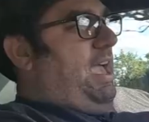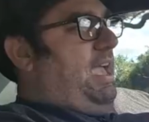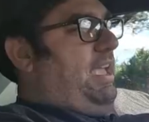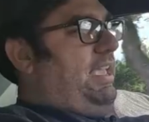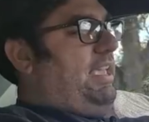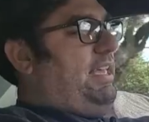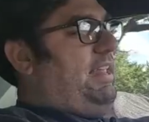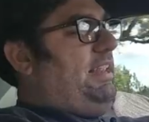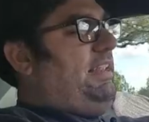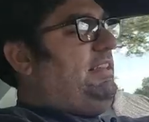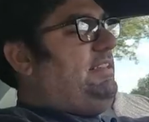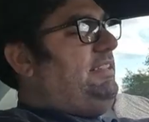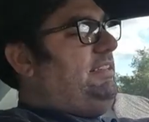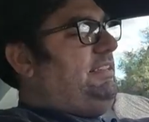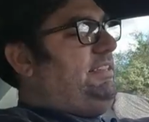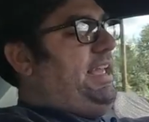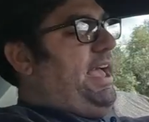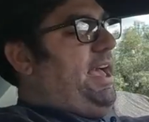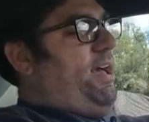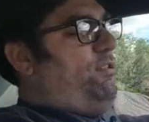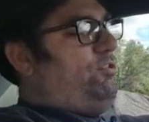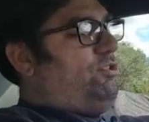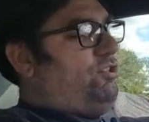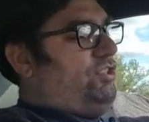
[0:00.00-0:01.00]
and get it to
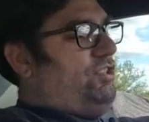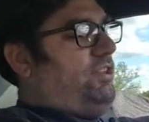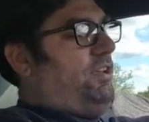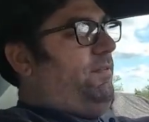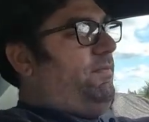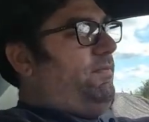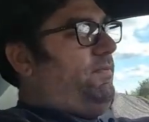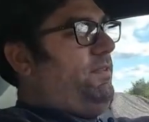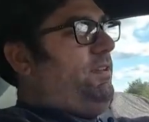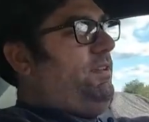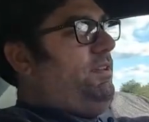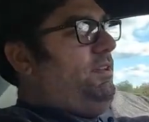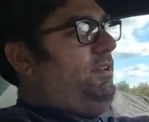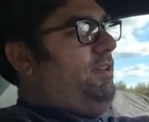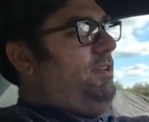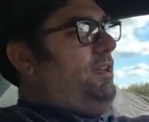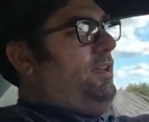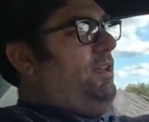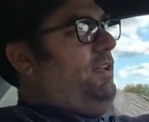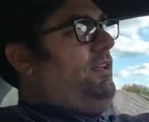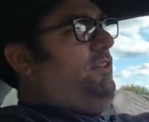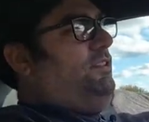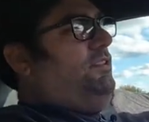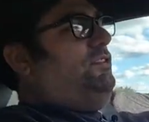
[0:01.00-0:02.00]
downshift.
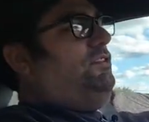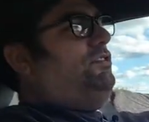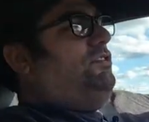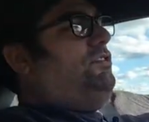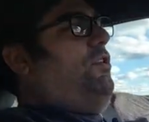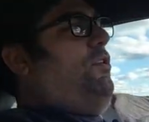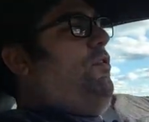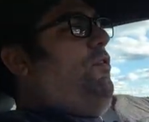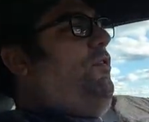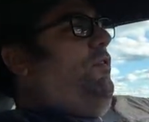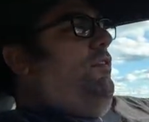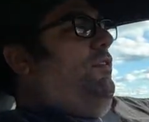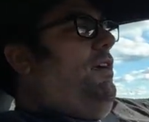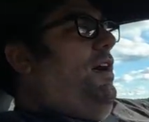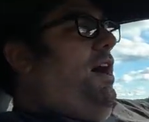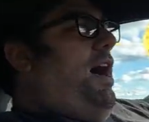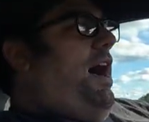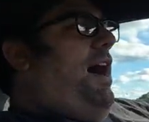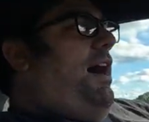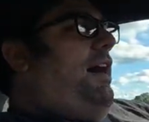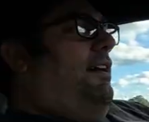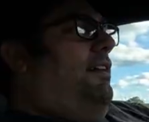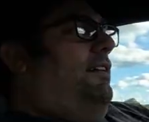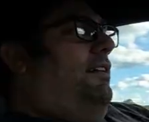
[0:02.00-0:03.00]
So
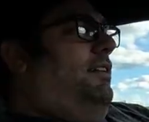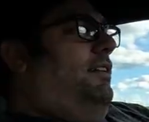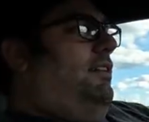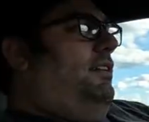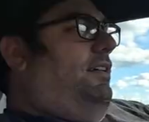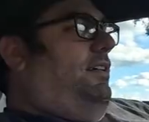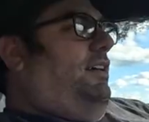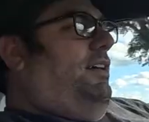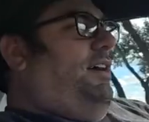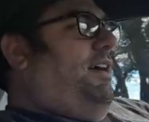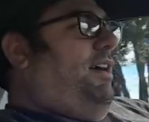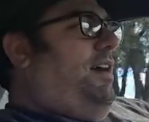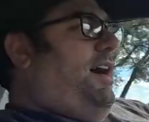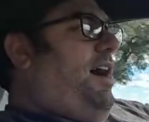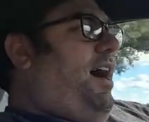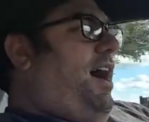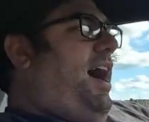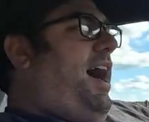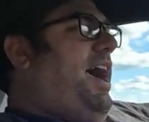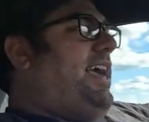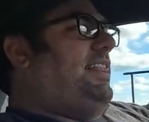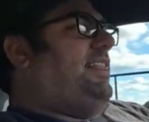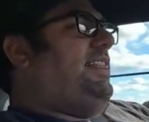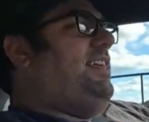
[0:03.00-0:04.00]

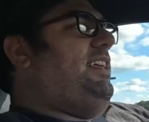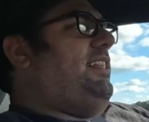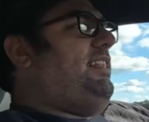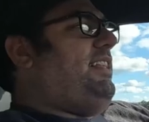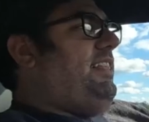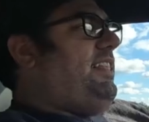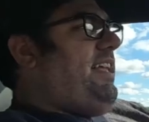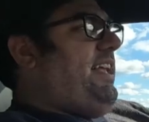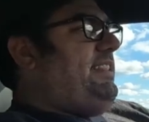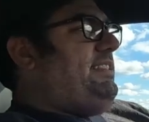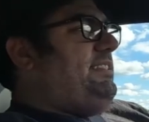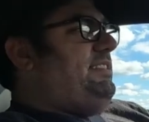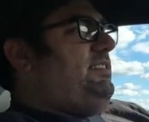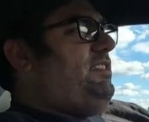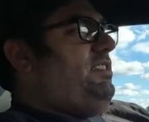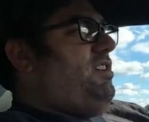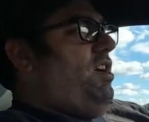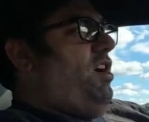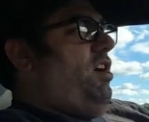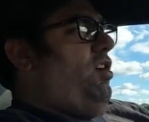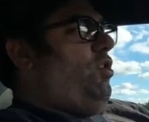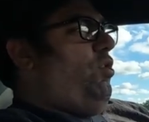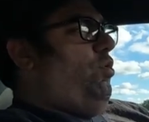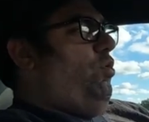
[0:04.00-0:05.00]
I think that that's
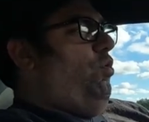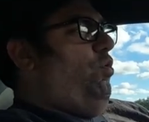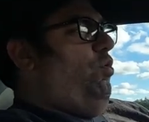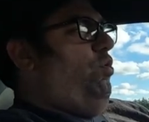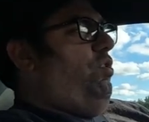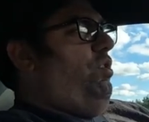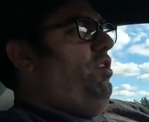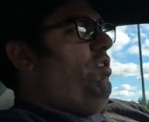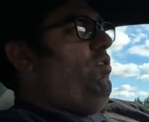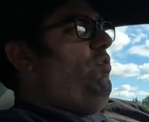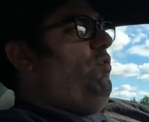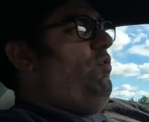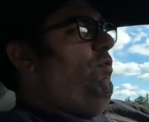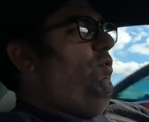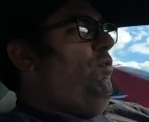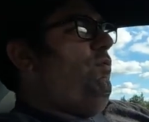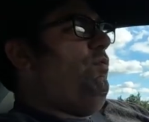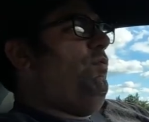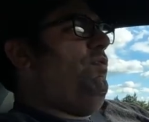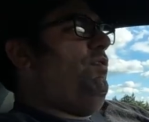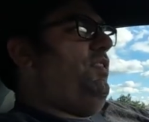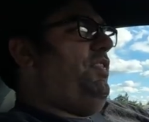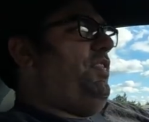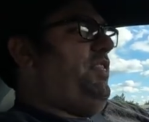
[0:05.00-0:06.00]
a cool little
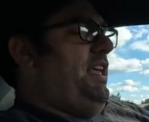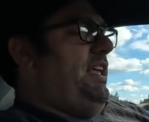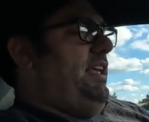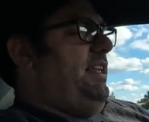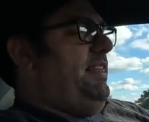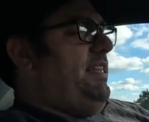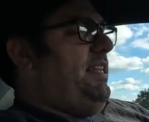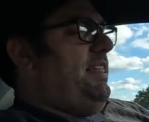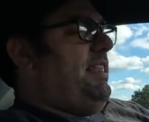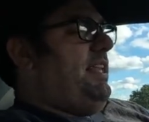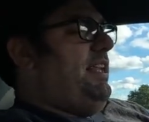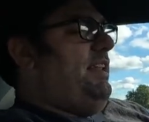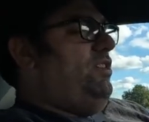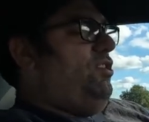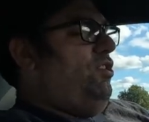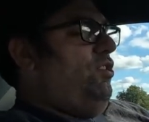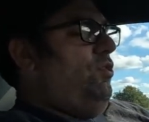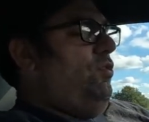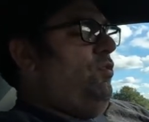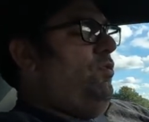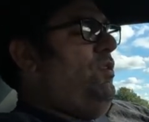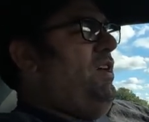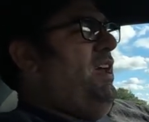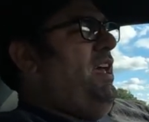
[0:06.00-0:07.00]
thing that they
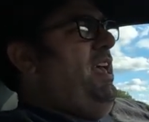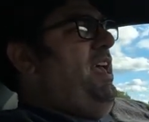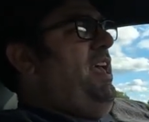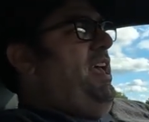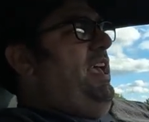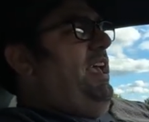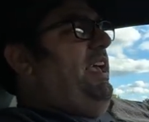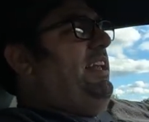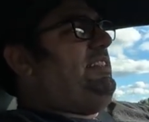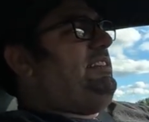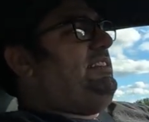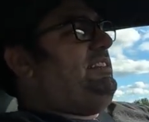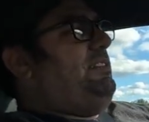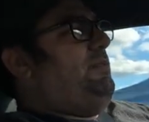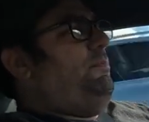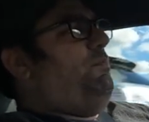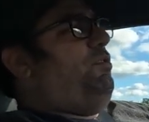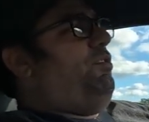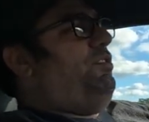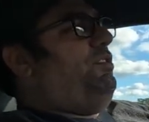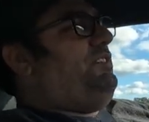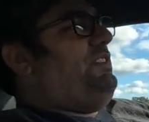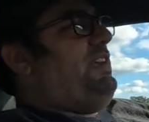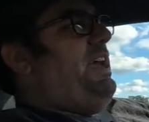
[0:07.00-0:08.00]
do. It's
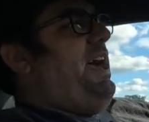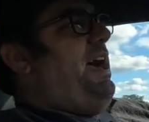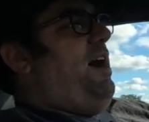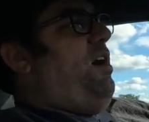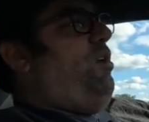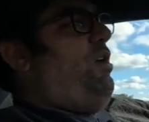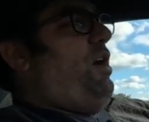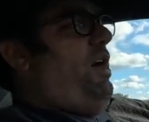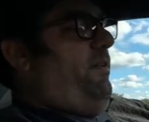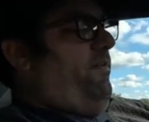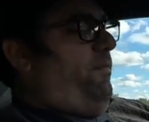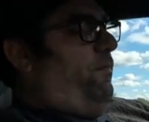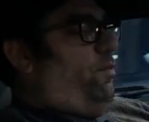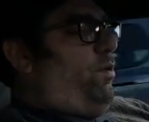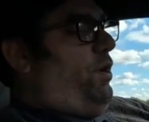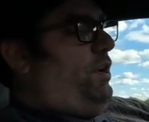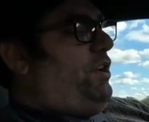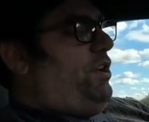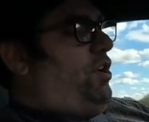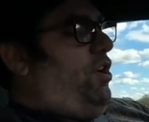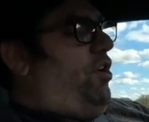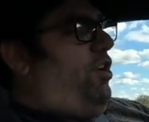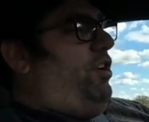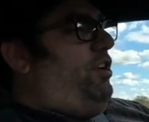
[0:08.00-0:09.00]
similar to how
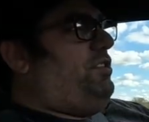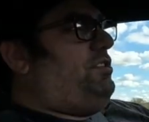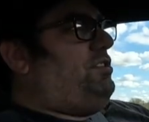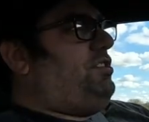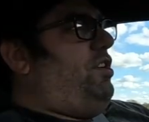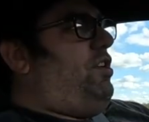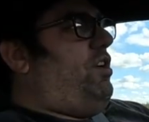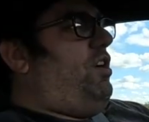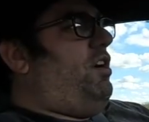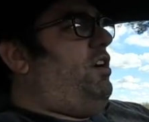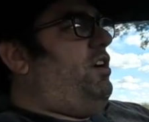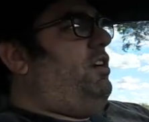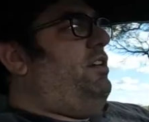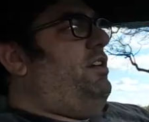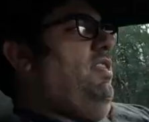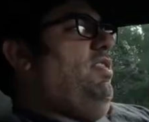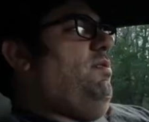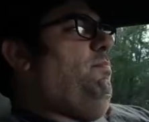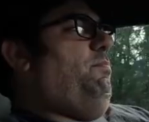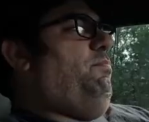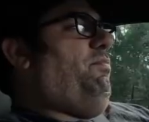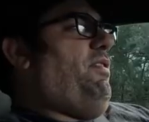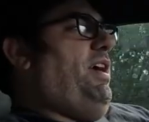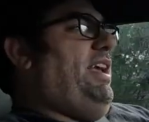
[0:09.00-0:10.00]
F1 cars are.
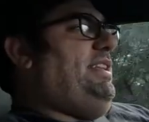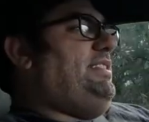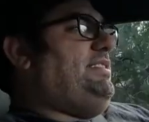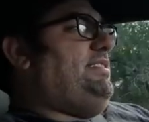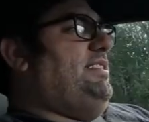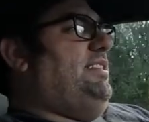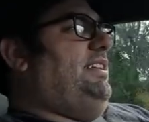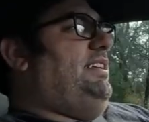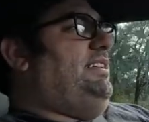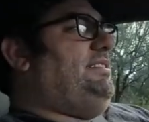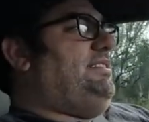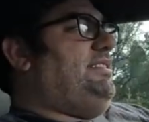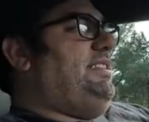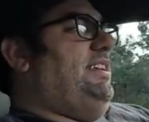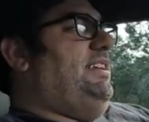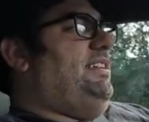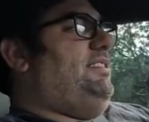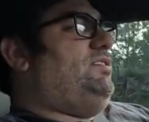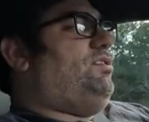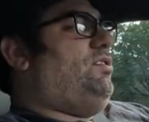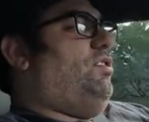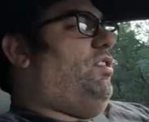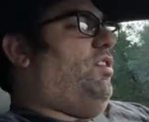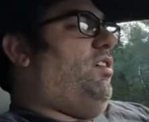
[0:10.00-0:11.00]
The brakes in these
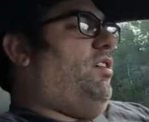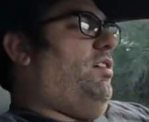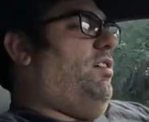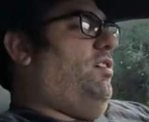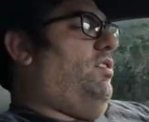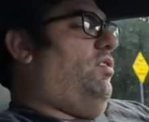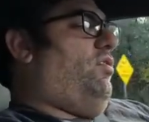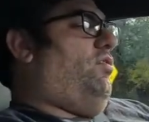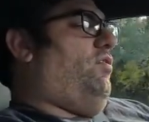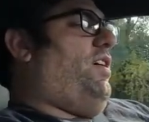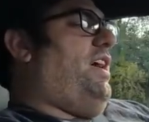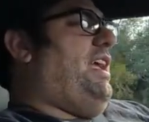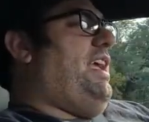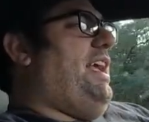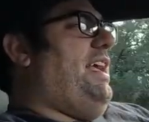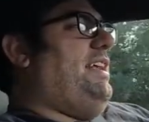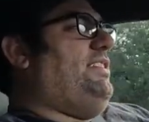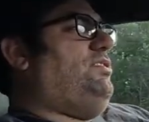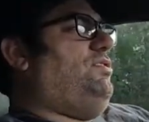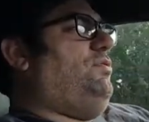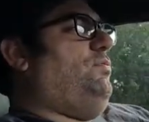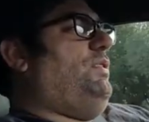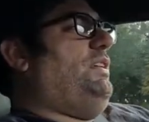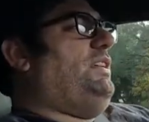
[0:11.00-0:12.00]
things are great,
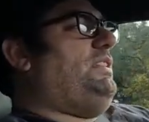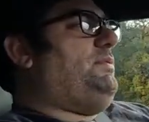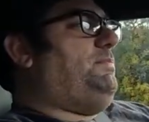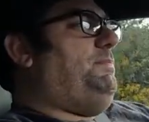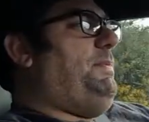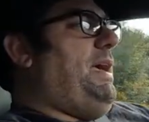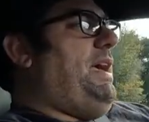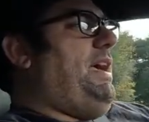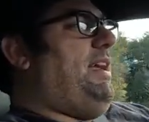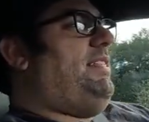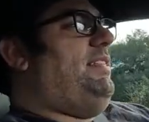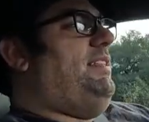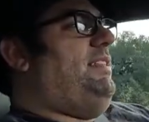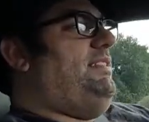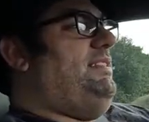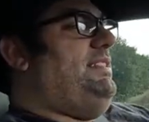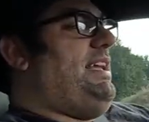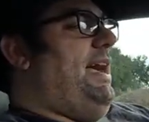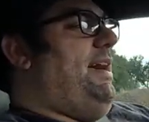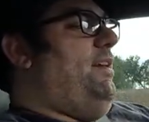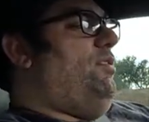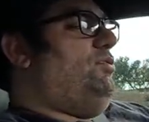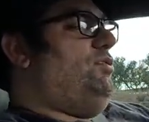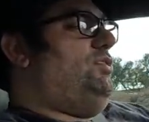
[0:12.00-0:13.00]
as you would expect. The
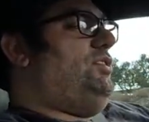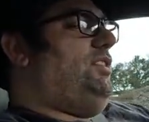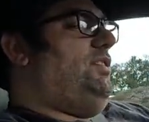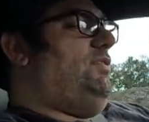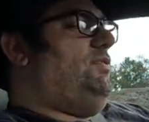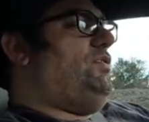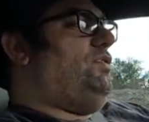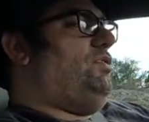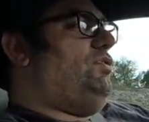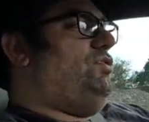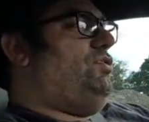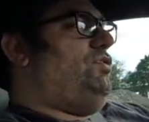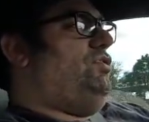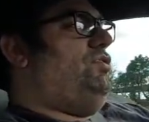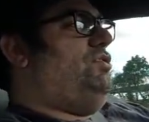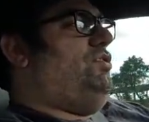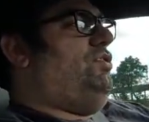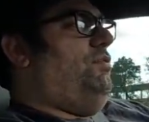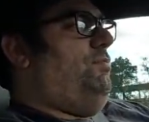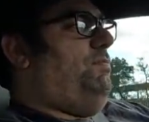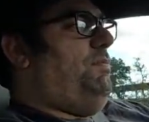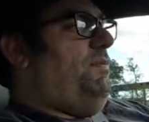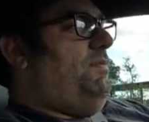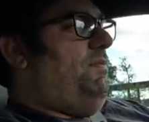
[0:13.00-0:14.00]
downshifts are
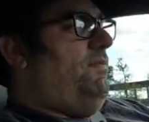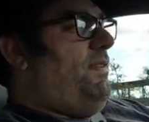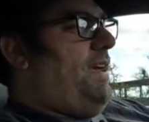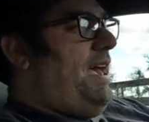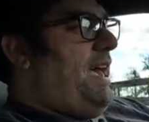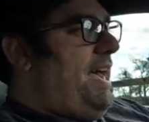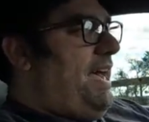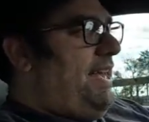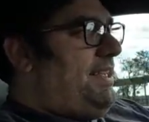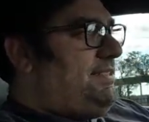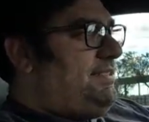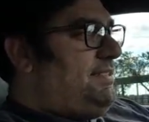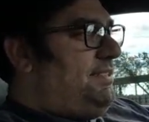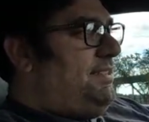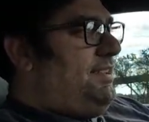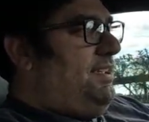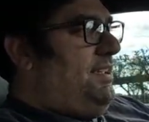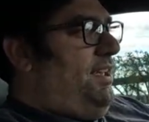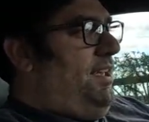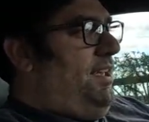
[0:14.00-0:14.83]
stupid fast.